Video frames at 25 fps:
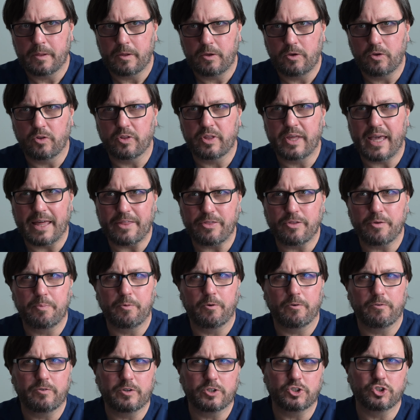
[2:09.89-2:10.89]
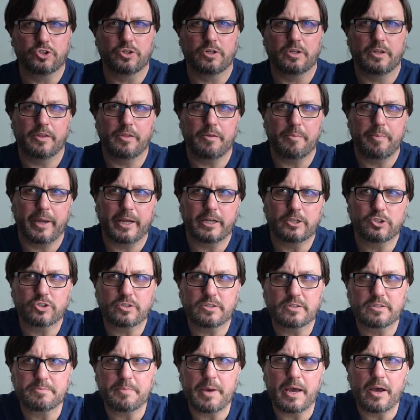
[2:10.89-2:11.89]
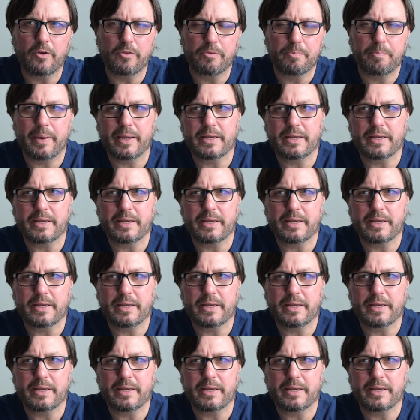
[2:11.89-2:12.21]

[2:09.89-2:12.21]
you'll get the provisional in the patient's mouth